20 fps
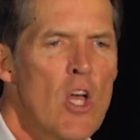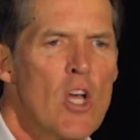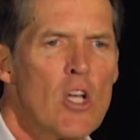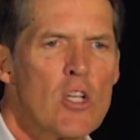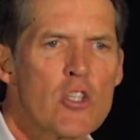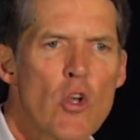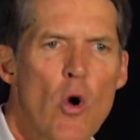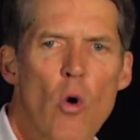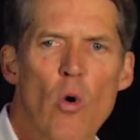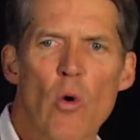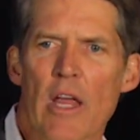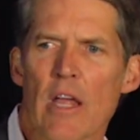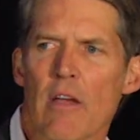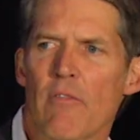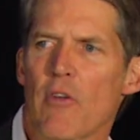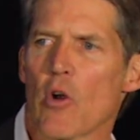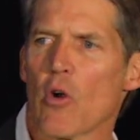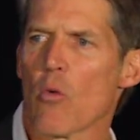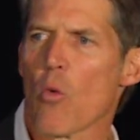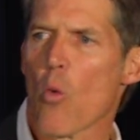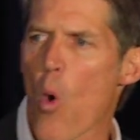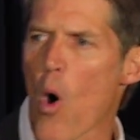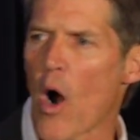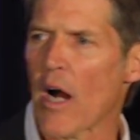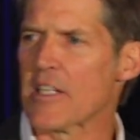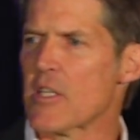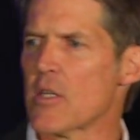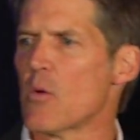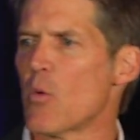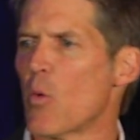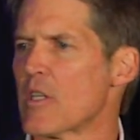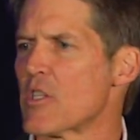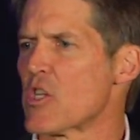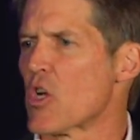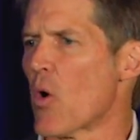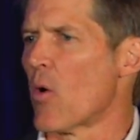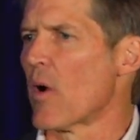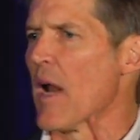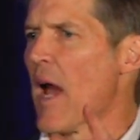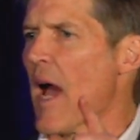So if you're watching what's
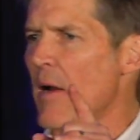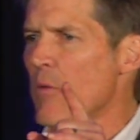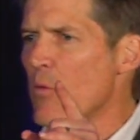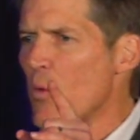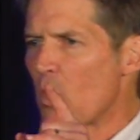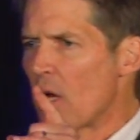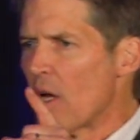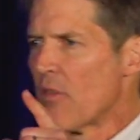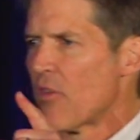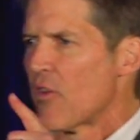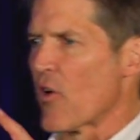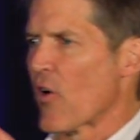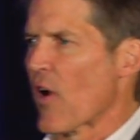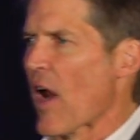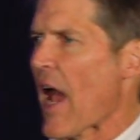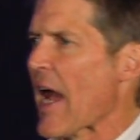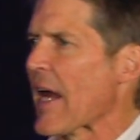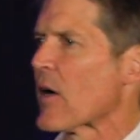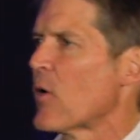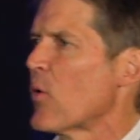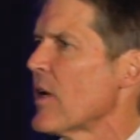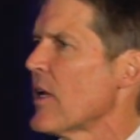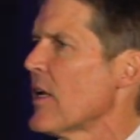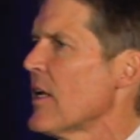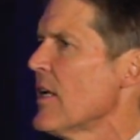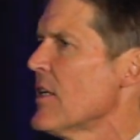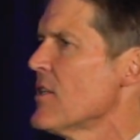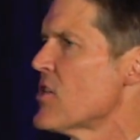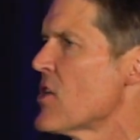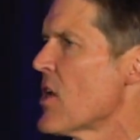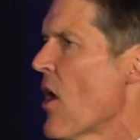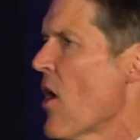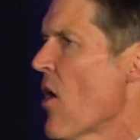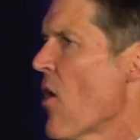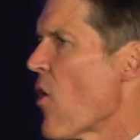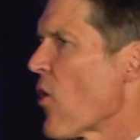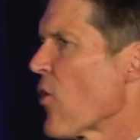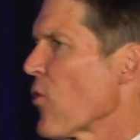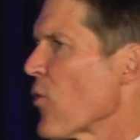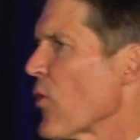going on with your equities
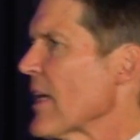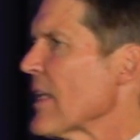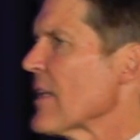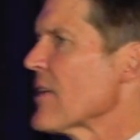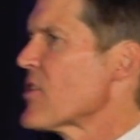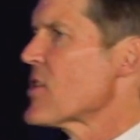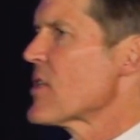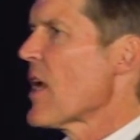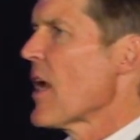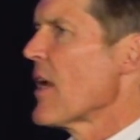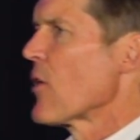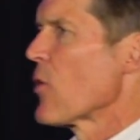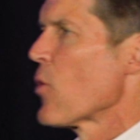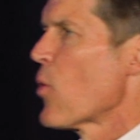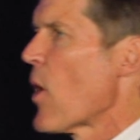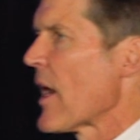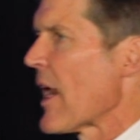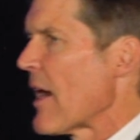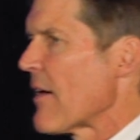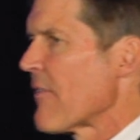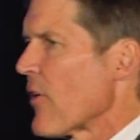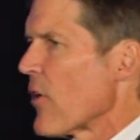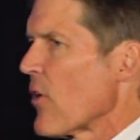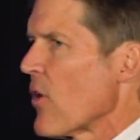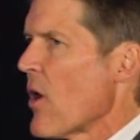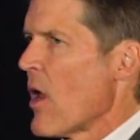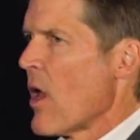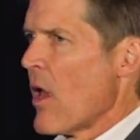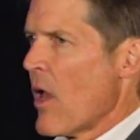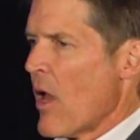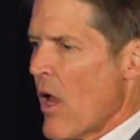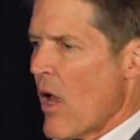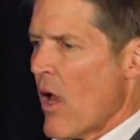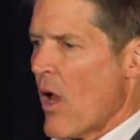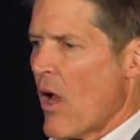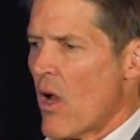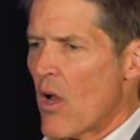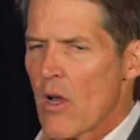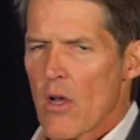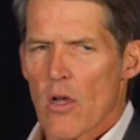or real estate or whatever,
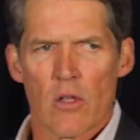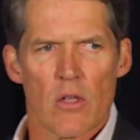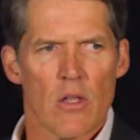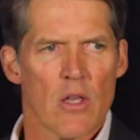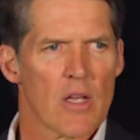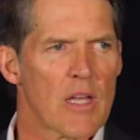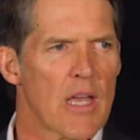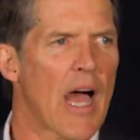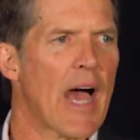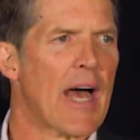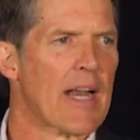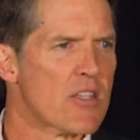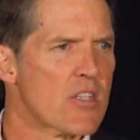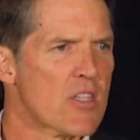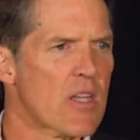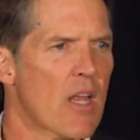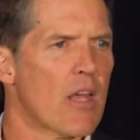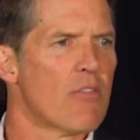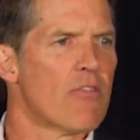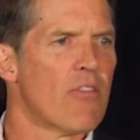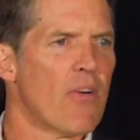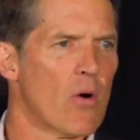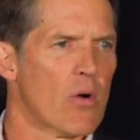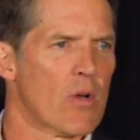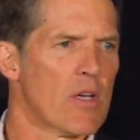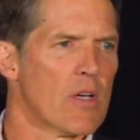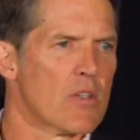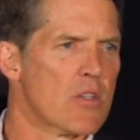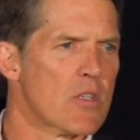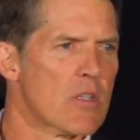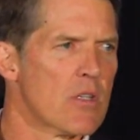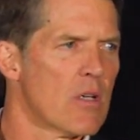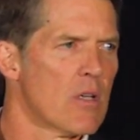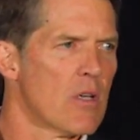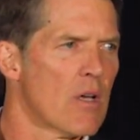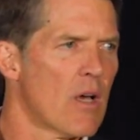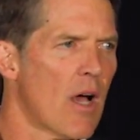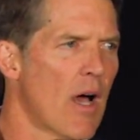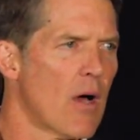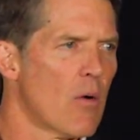you got to stay focused
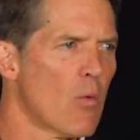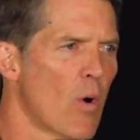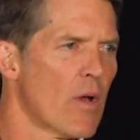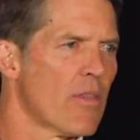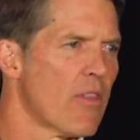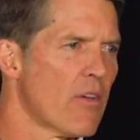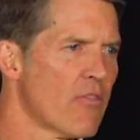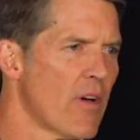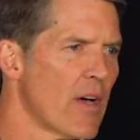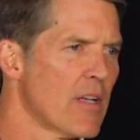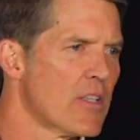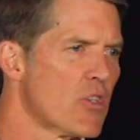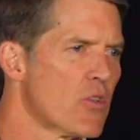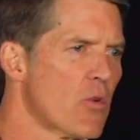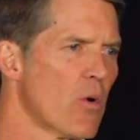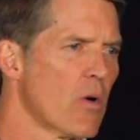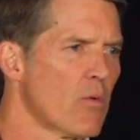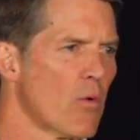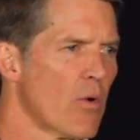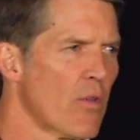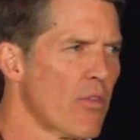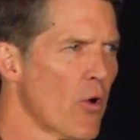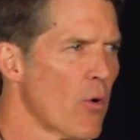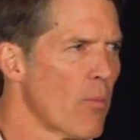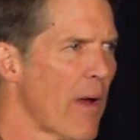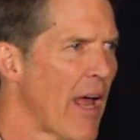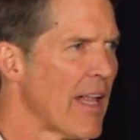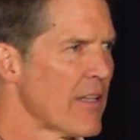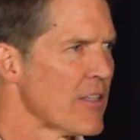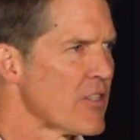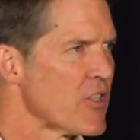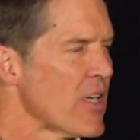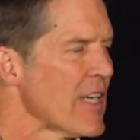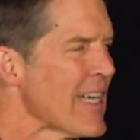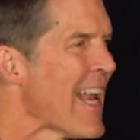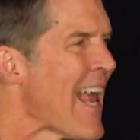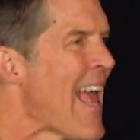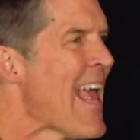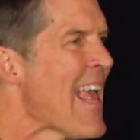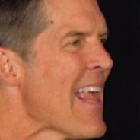on what the Fed's doing with their balance sheet.
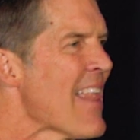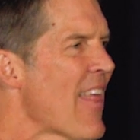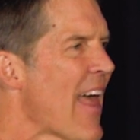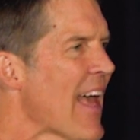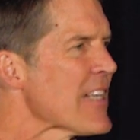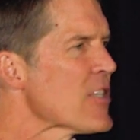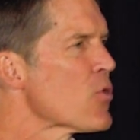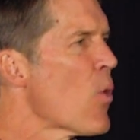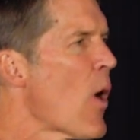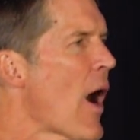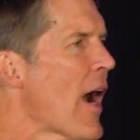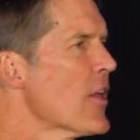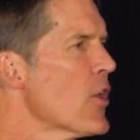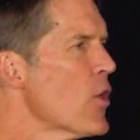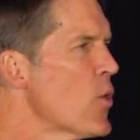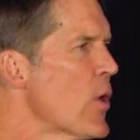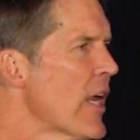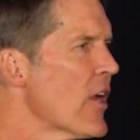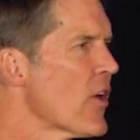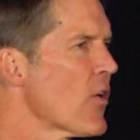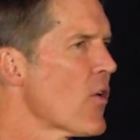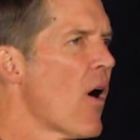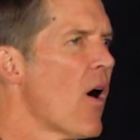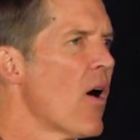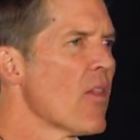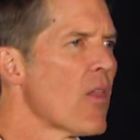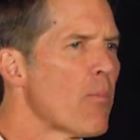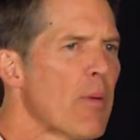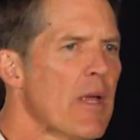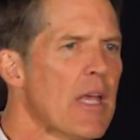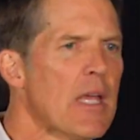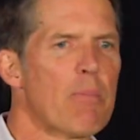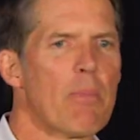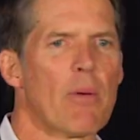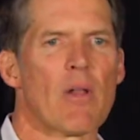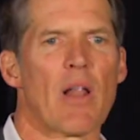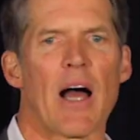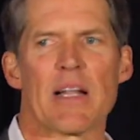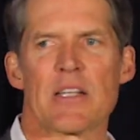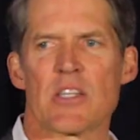That's why you hear all the
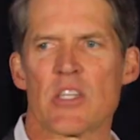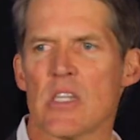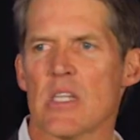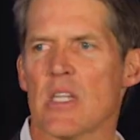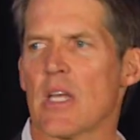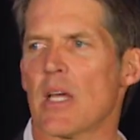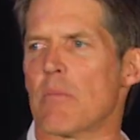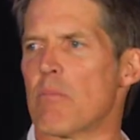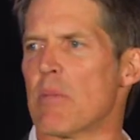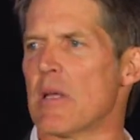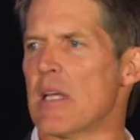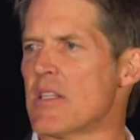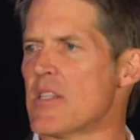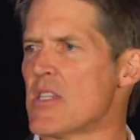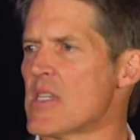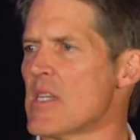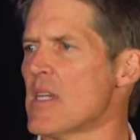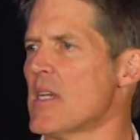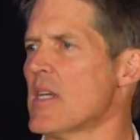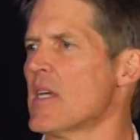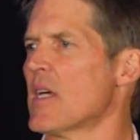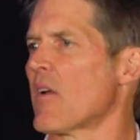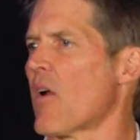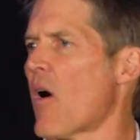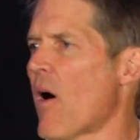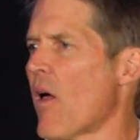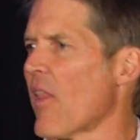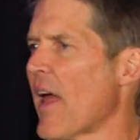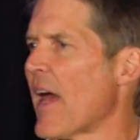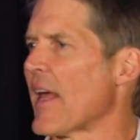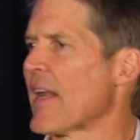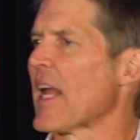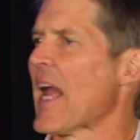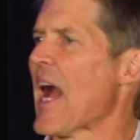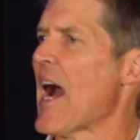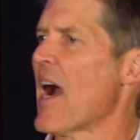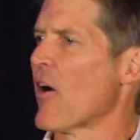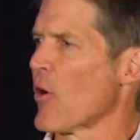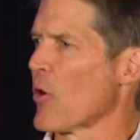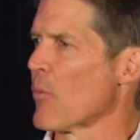people on CNBC and all that,
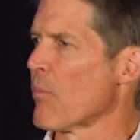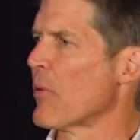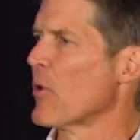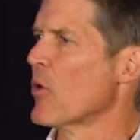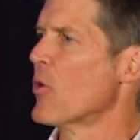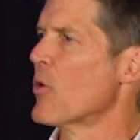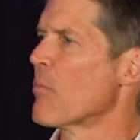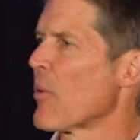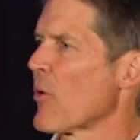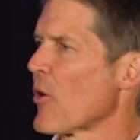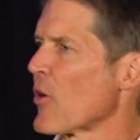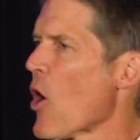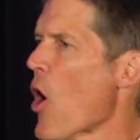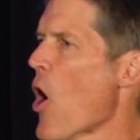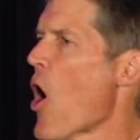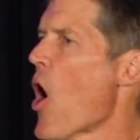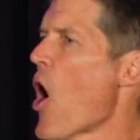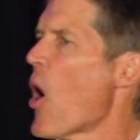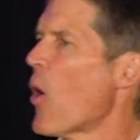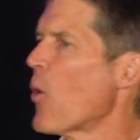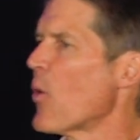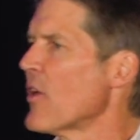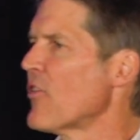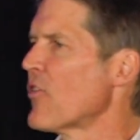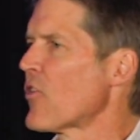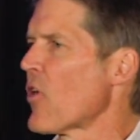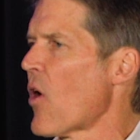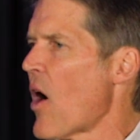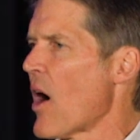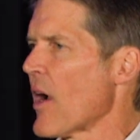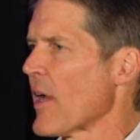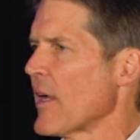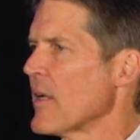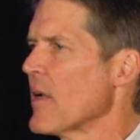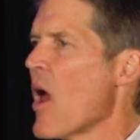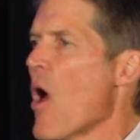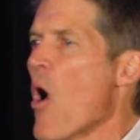or Bloomberg, always talking.